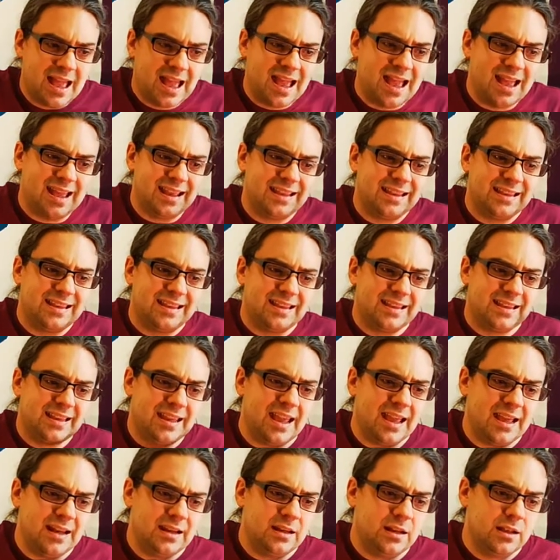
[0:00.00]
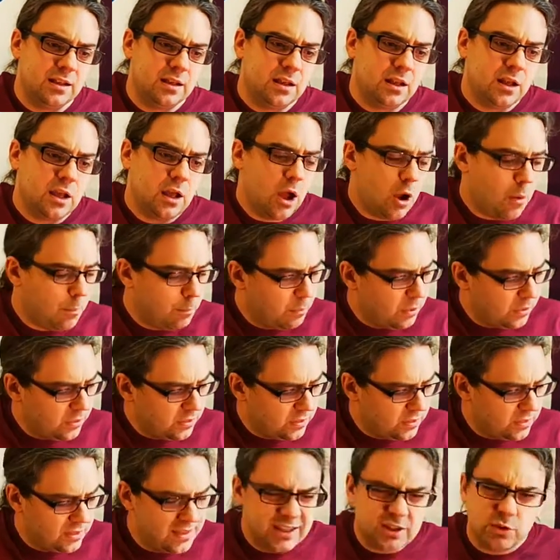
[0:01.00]
again,
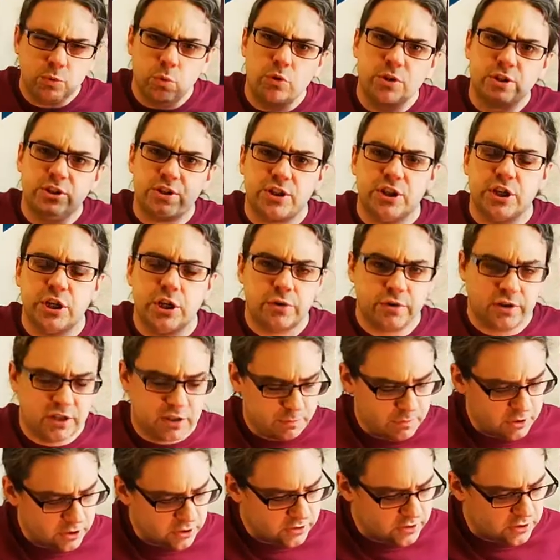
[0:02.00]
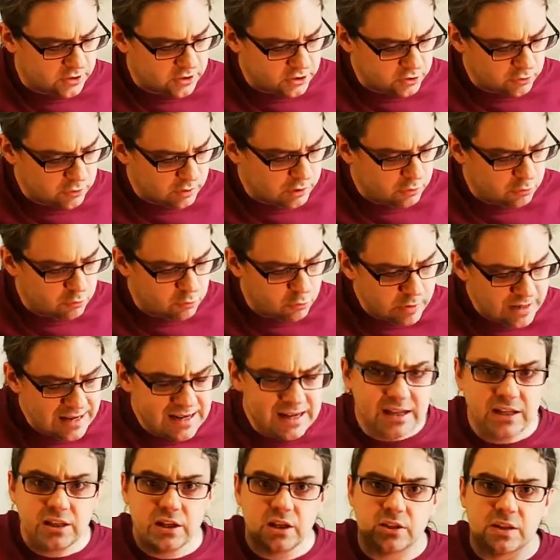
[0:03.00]
but this one is curious because the string
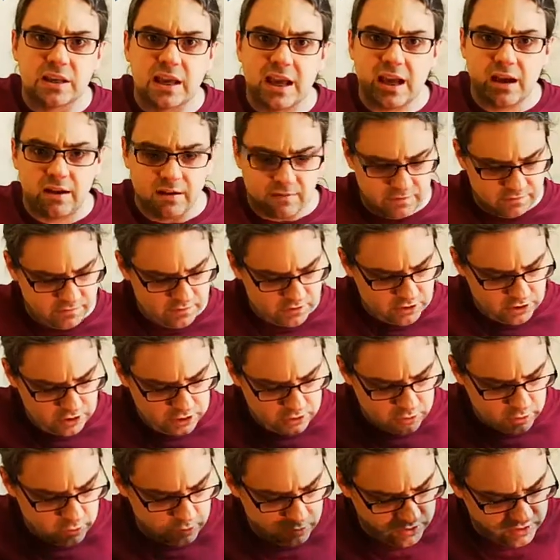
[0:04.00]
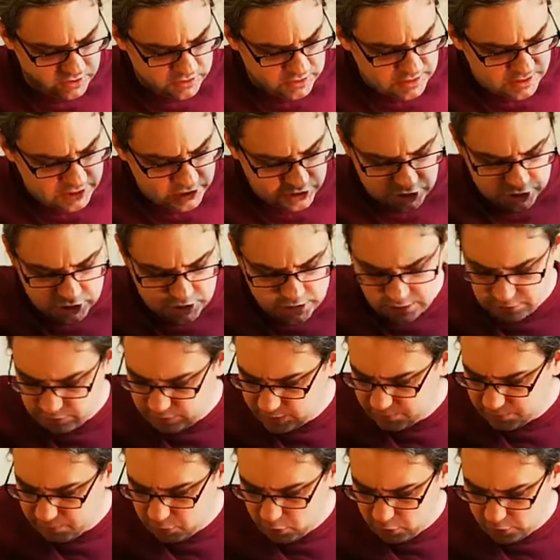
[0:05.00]
really does have two
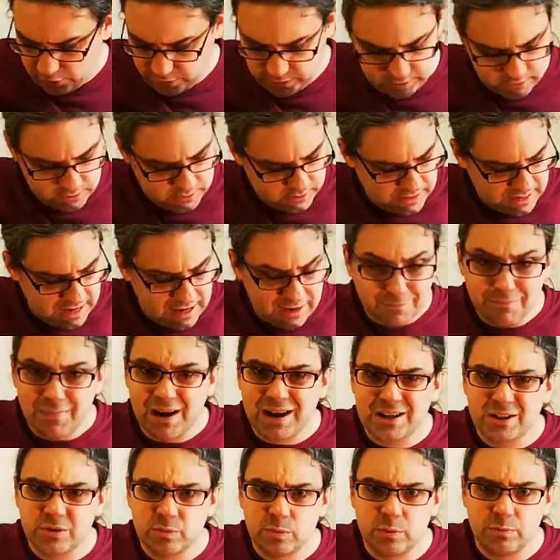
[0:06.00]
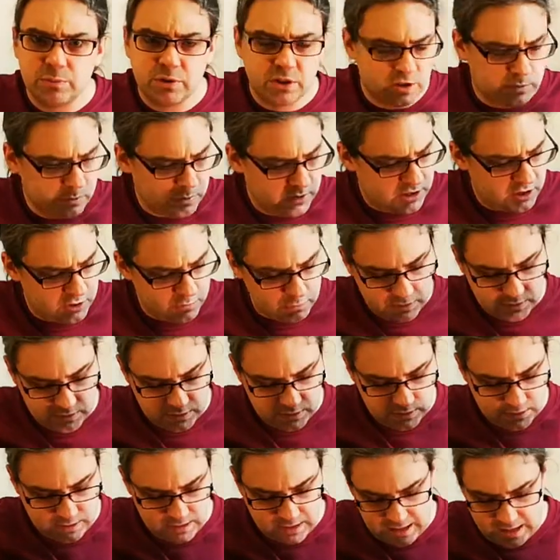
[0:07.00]
stationary points and maximum
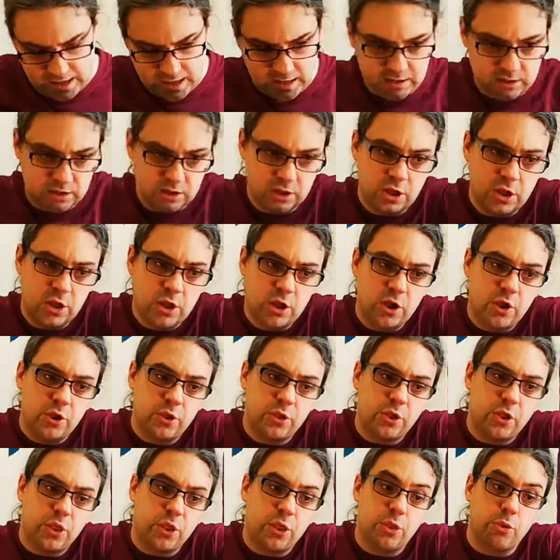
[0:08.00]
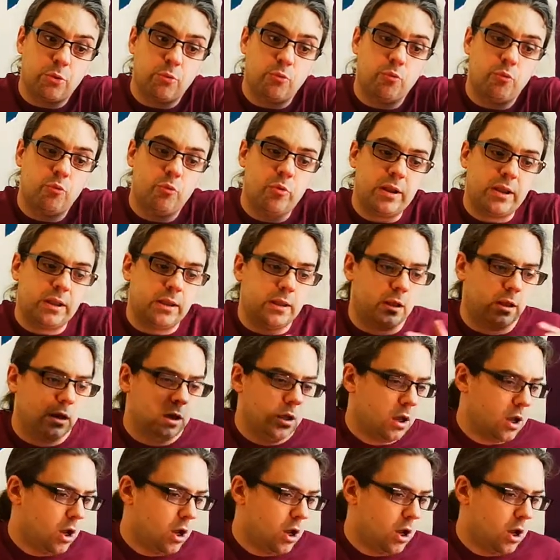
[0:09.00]
displacements at three.